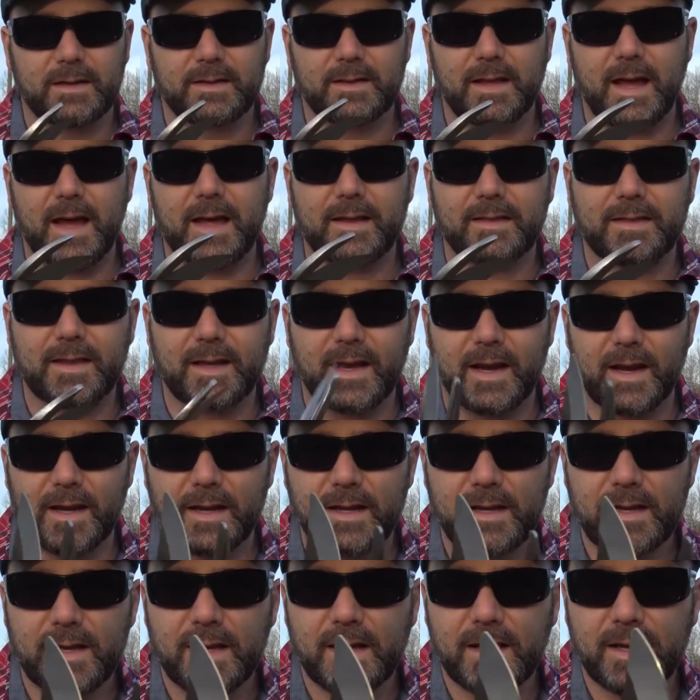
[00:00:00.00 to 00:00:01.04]
That thing
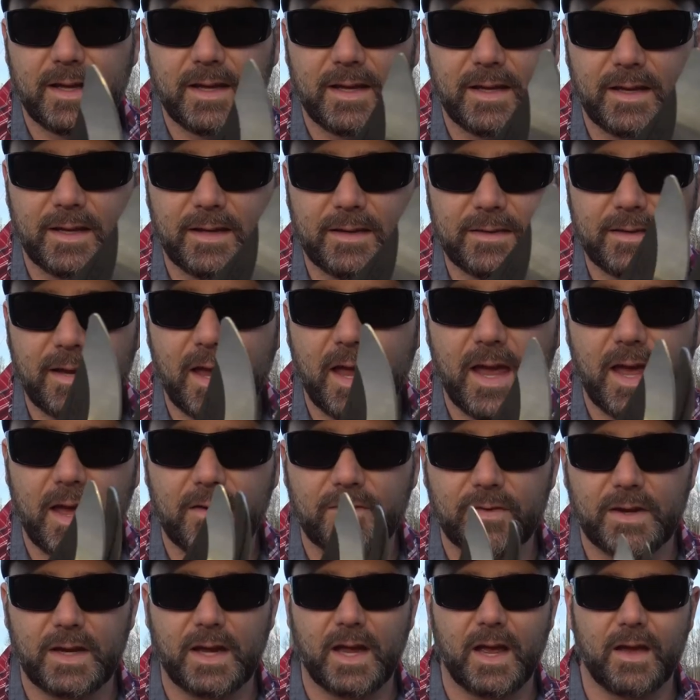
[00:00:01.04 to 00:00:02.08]
is
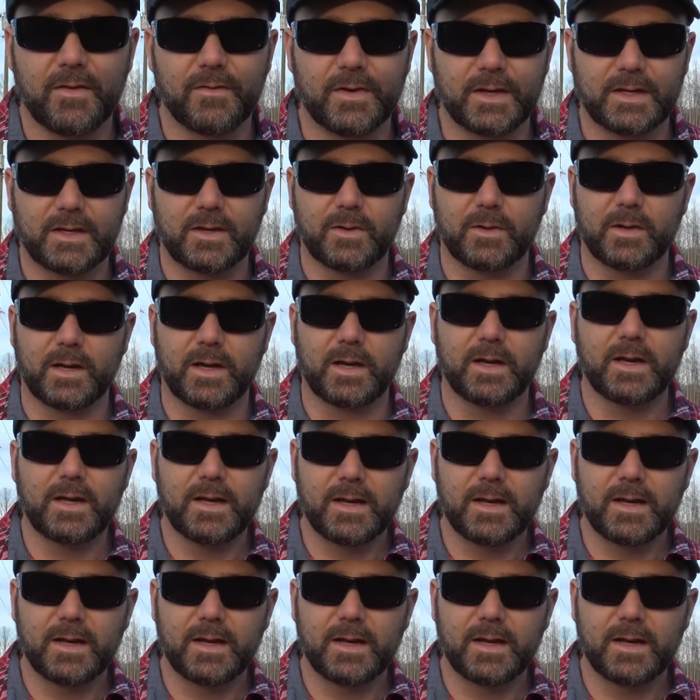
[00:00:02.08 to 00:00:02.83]
heavy, heavy duty.